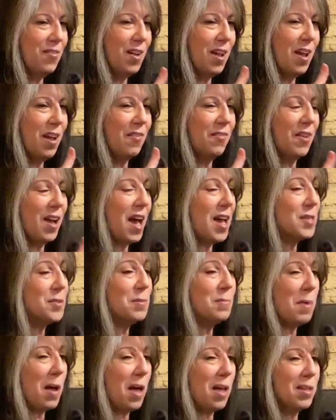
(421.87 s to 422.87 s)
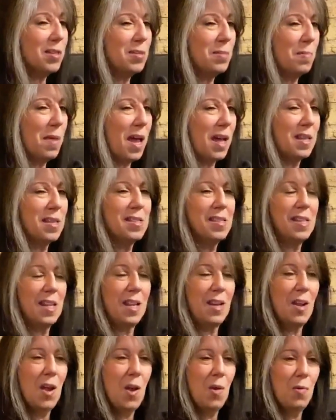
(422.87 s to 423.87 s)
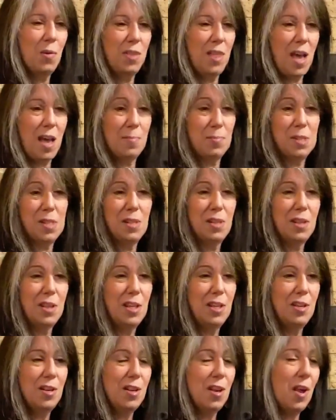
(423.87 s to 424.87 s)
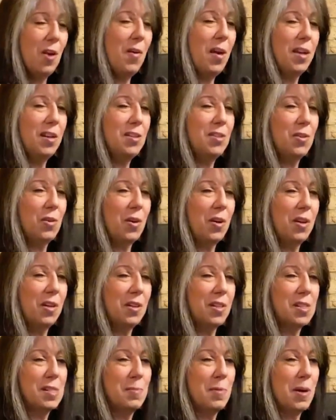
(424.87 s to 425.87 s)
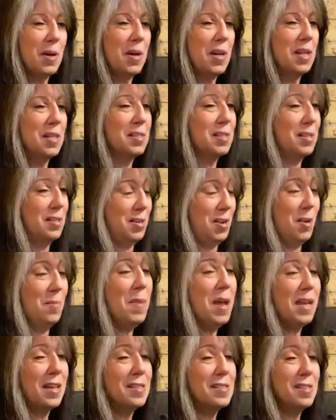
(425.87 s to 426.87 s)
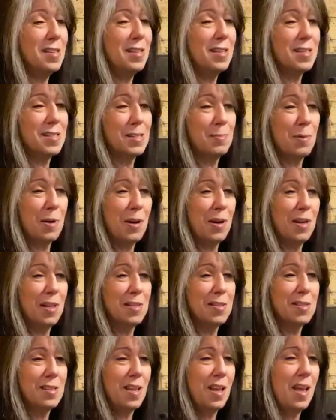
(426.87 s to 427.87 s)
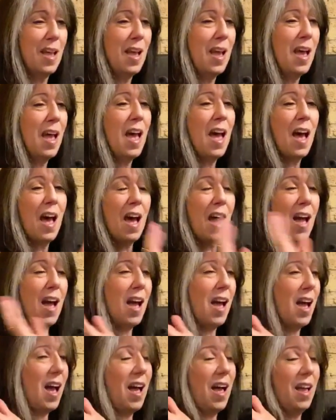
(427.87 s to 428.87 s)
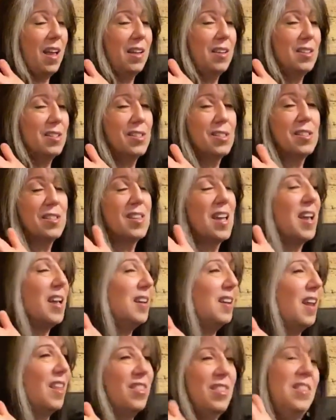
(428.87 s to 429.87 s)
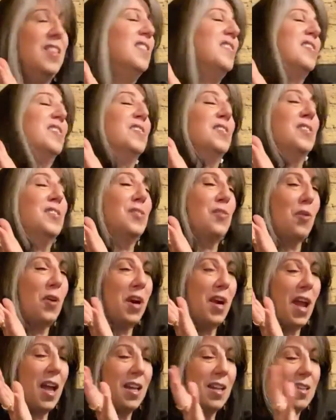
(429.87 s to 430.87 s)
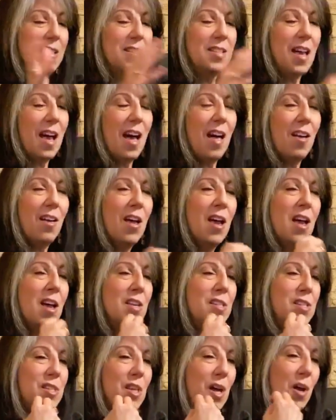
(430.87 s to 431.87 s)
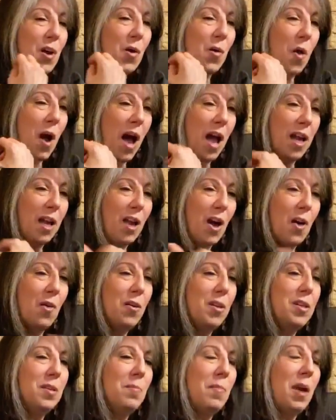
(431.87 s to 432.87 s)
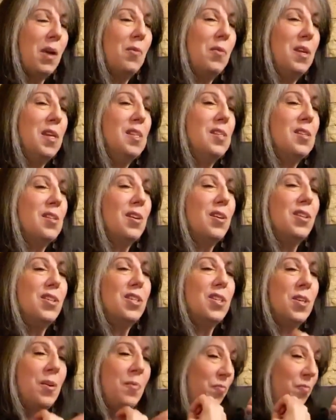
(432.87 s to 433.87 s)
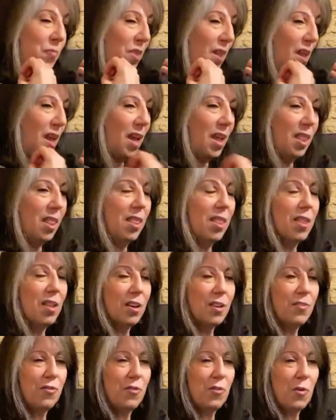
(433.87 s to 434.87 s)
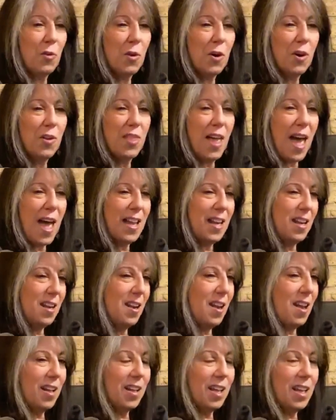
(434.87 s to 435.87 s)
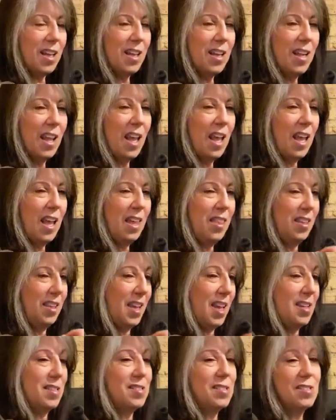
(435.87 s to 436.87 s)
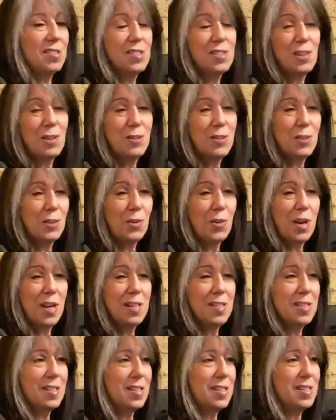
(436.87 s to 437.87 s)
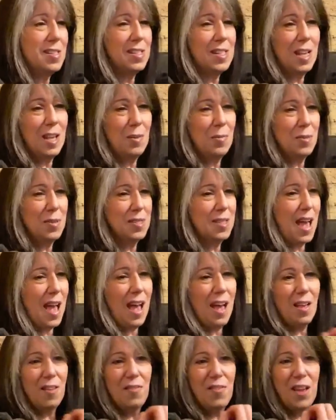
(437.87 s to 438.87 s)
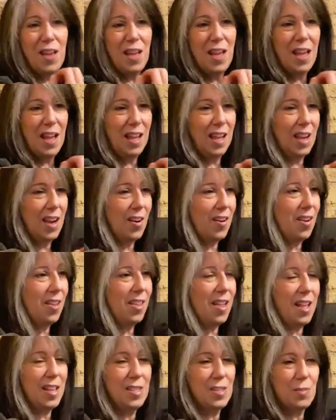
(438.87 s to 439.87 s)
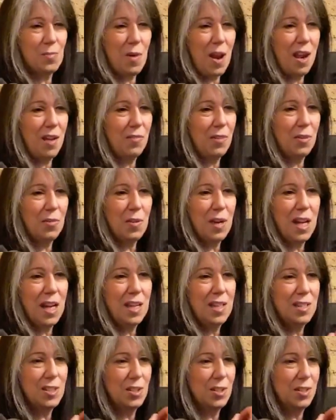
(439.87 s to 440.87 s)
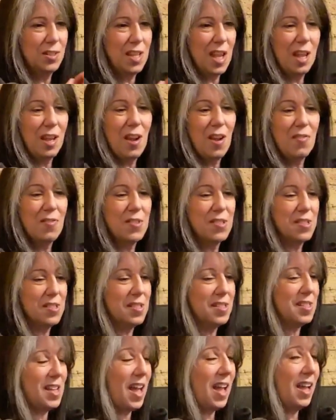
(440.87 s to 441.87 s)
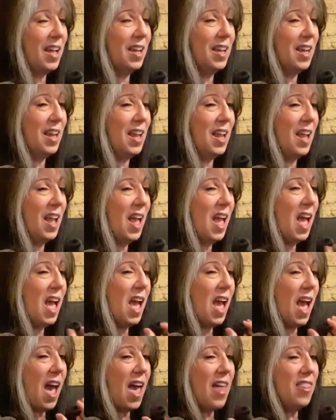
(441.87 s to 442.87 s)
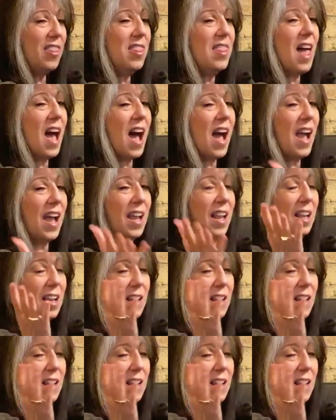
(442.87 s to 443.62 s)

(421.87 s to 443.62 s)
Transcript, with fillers: of Cosmopolitan Magazine with absolutely no editorial experience, no magazine experience. I just said, this is a story I can tell. So I go into my research, I look for that nugget. In the case of the social graces, it was Alva and Caroline's rivalry to take over society. And I,